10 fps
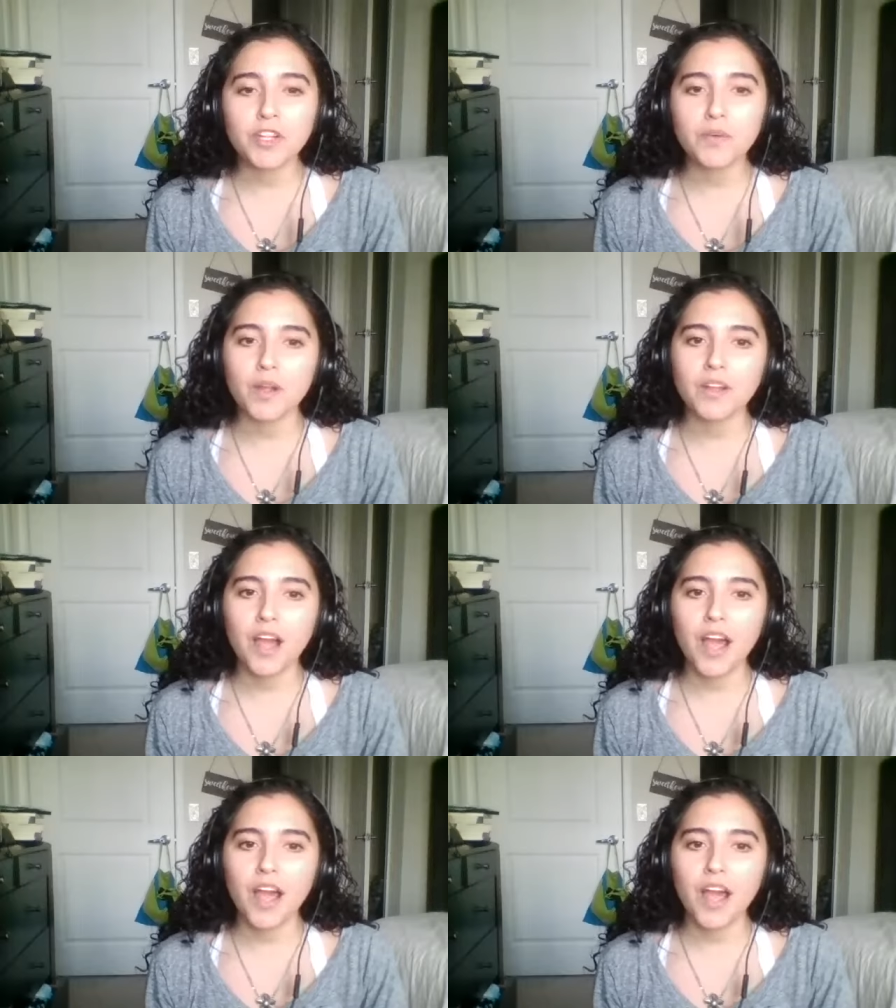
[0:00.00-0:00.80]
The one
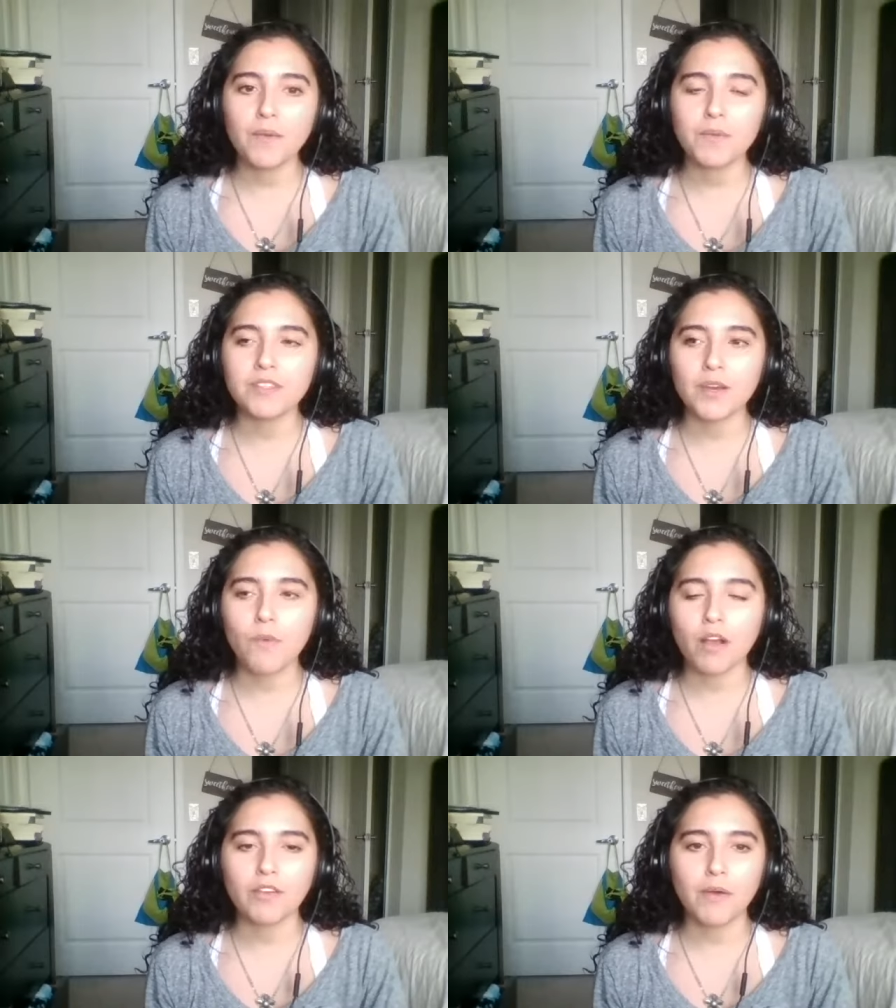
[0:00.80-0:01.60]
guy was like
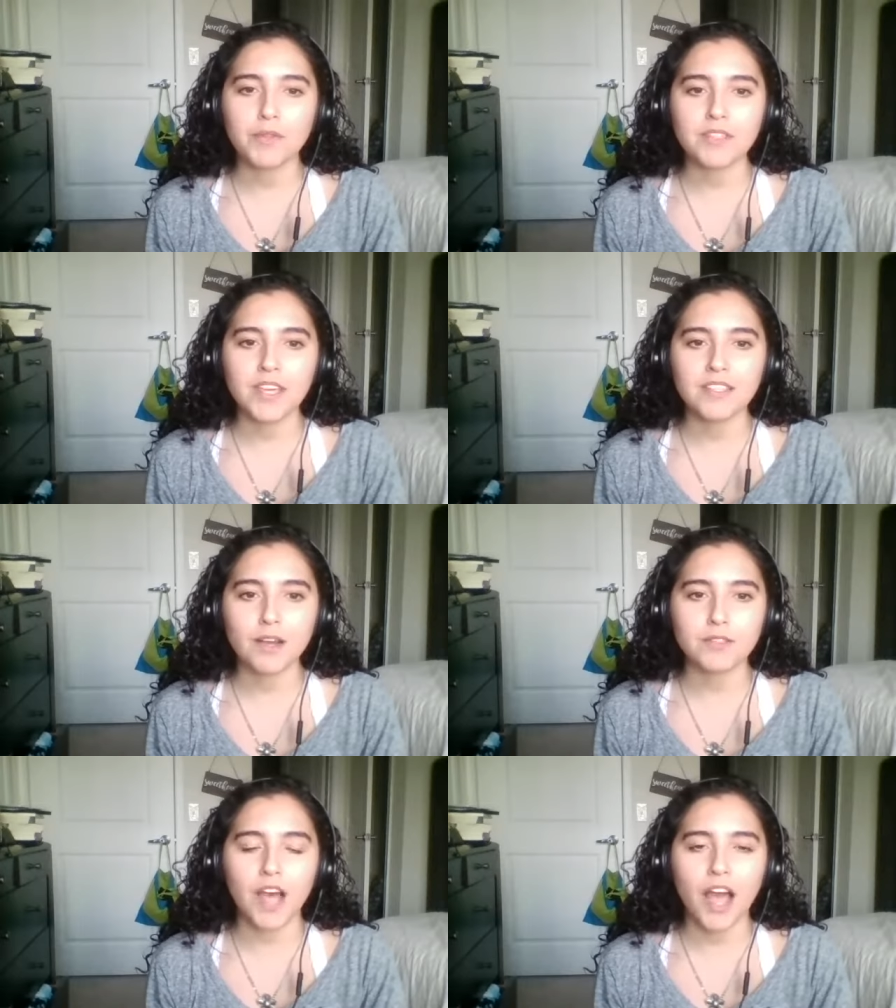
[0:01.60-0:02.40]
walking around with his kids
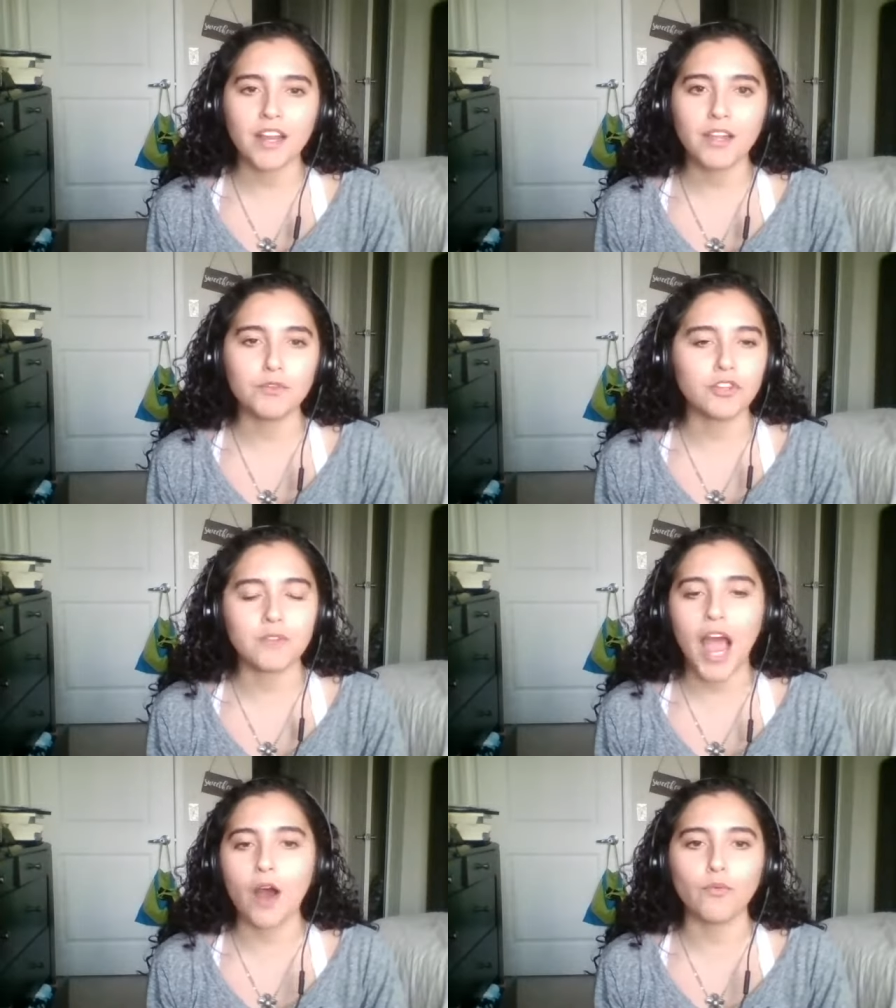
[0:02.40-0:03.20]
outside, and he was
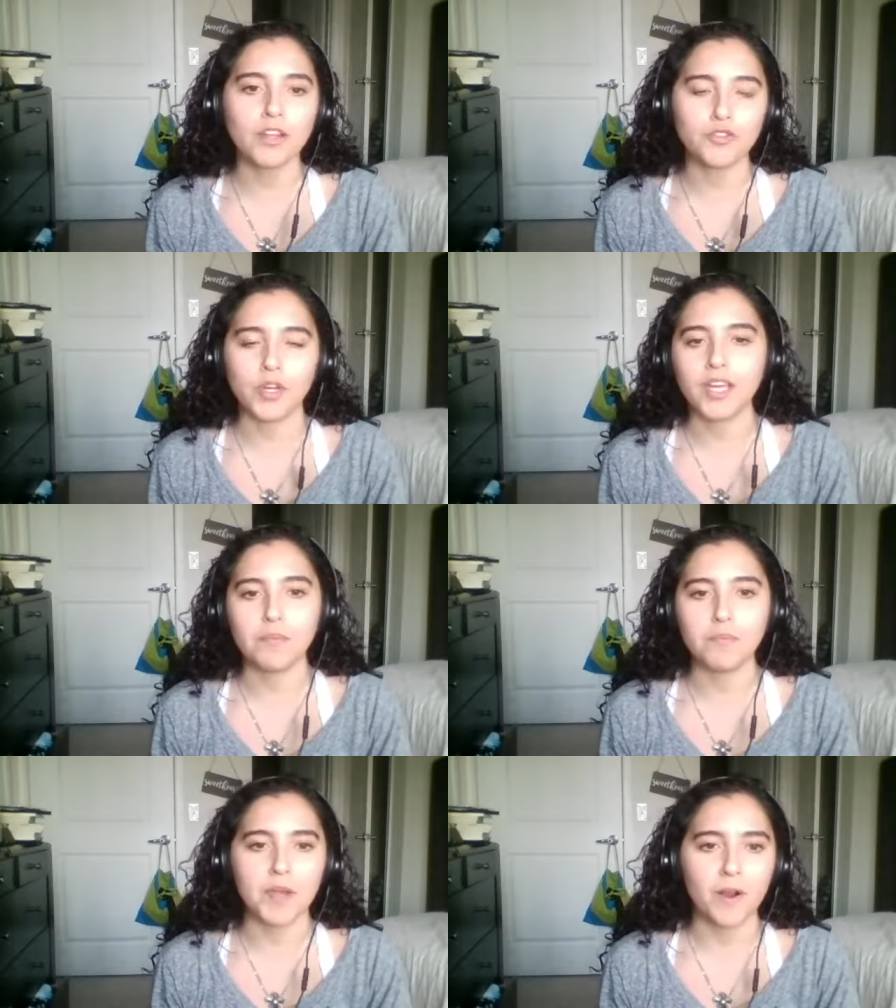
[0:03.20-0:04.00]
just outright drinking
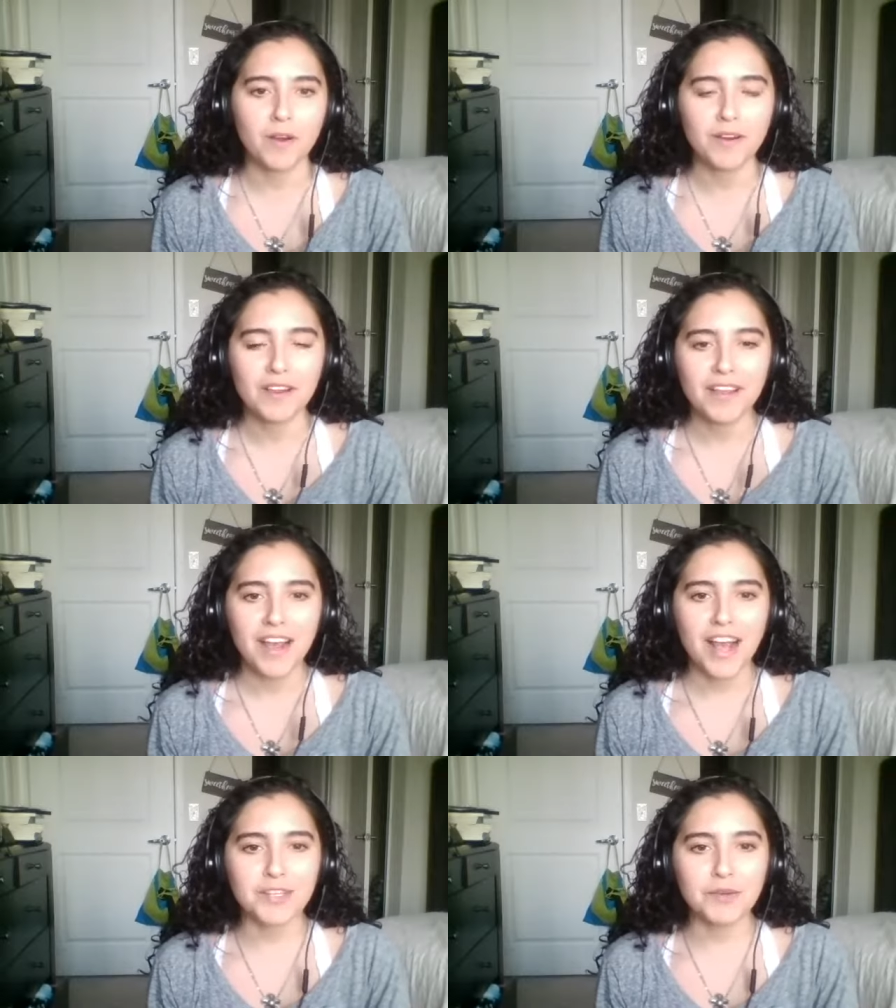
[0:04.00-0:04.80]
a beer
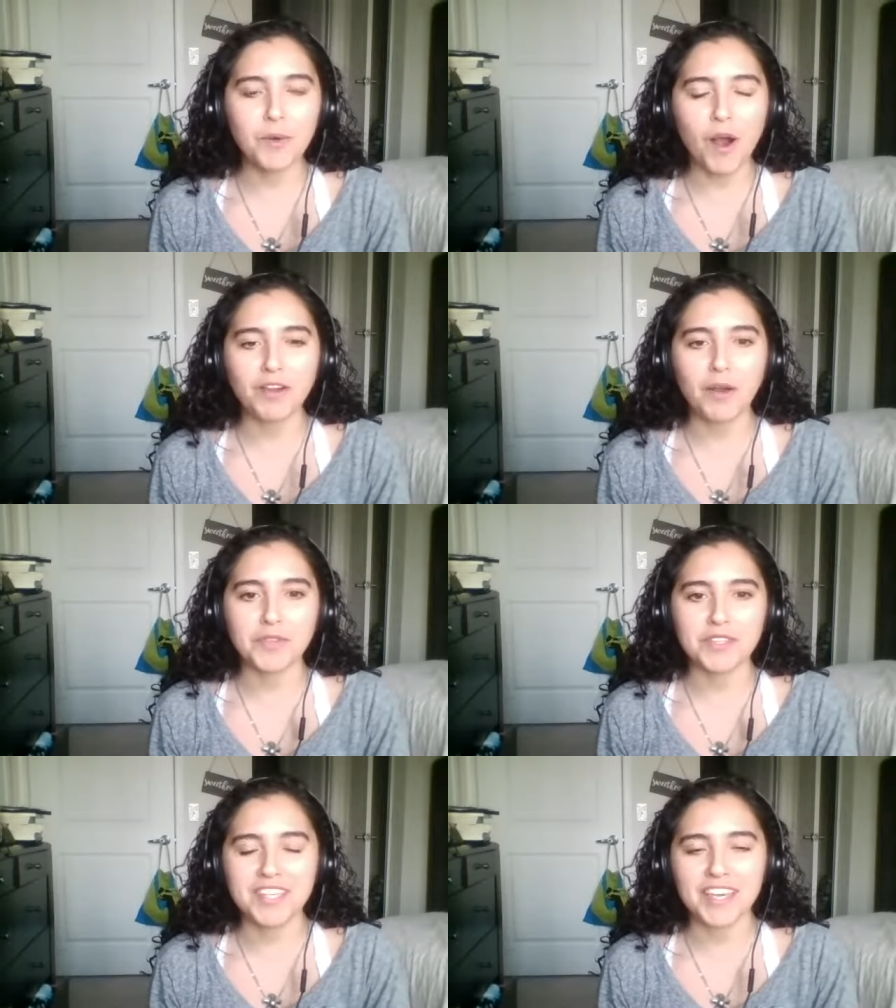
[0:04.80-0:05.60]
as he was walking wow.
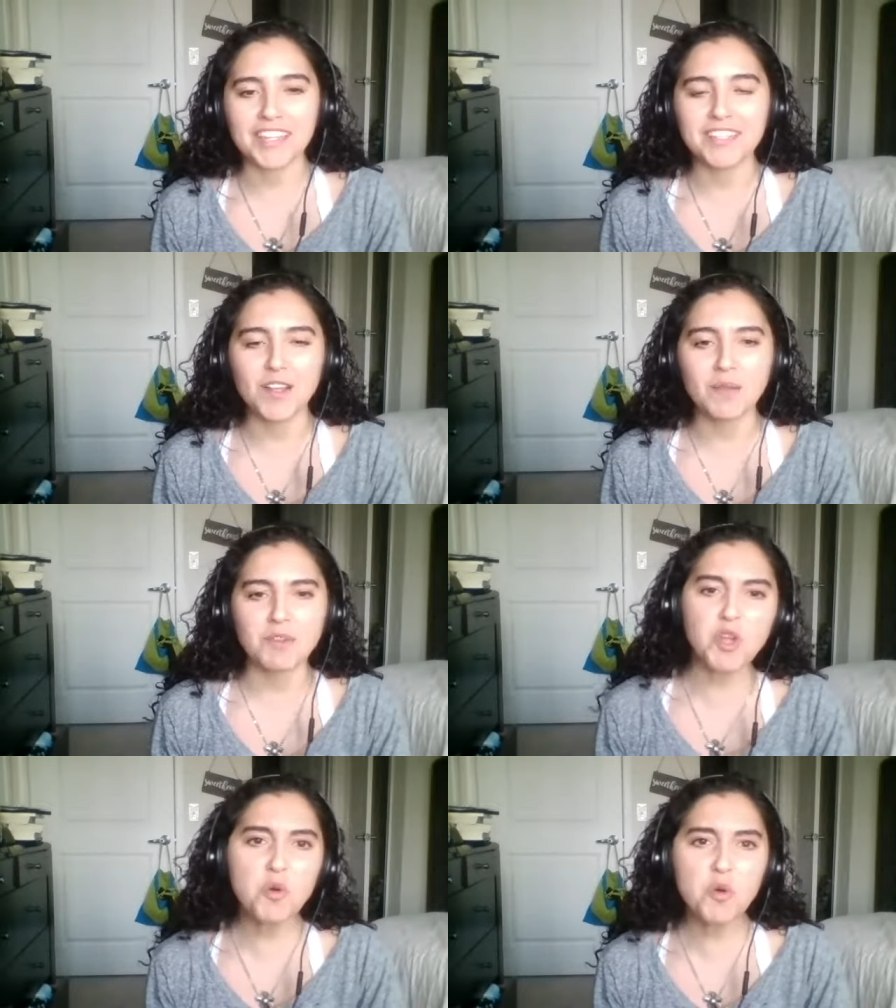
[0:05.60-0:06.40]
around with his kids, telling him,
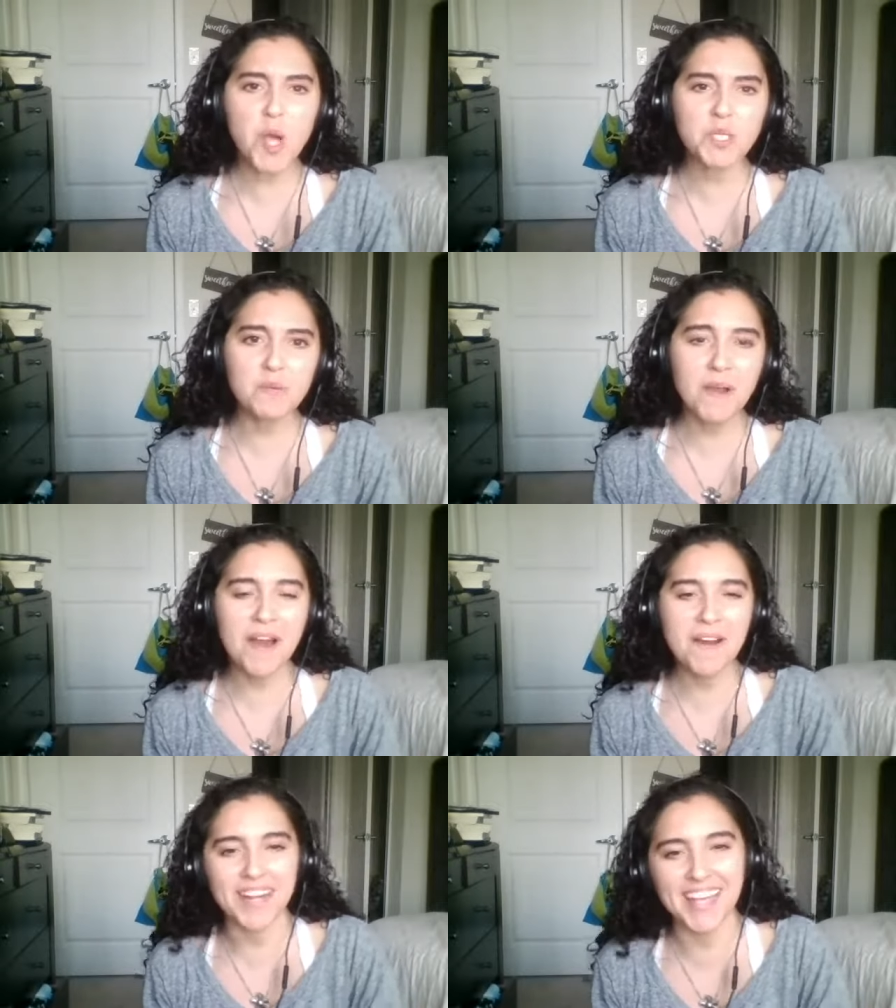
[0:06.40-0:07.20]
"Don't cross the
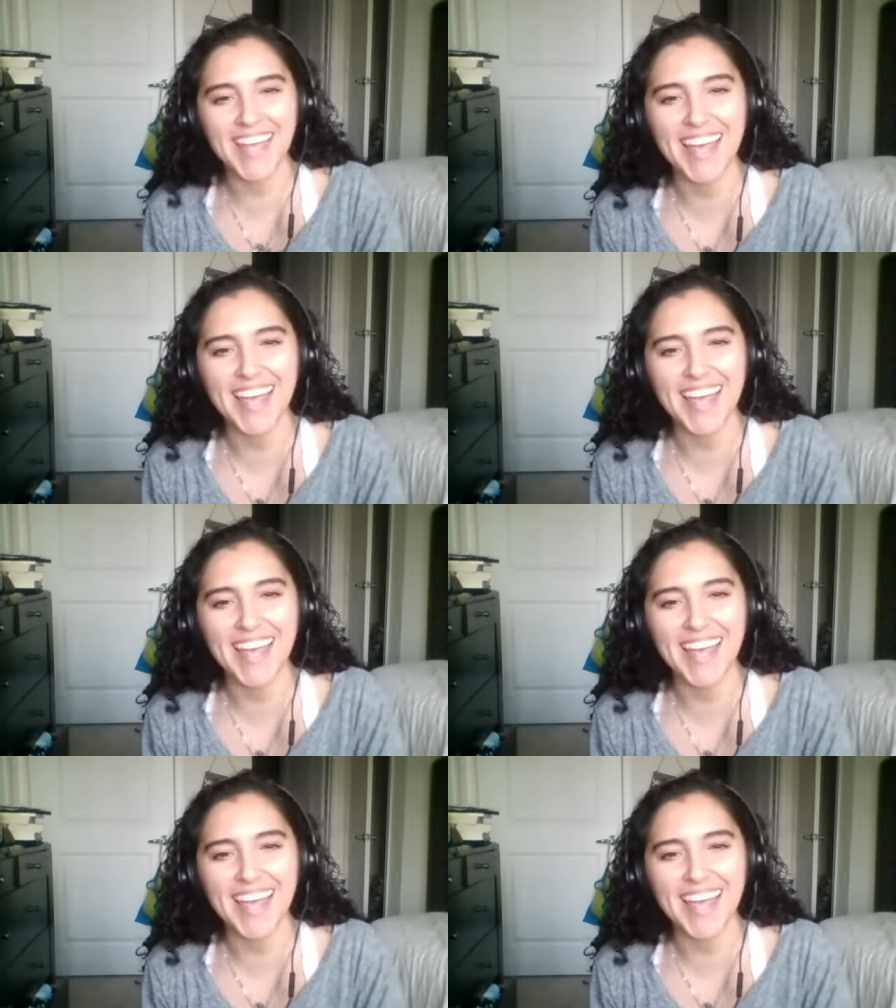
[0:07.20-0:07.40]
road."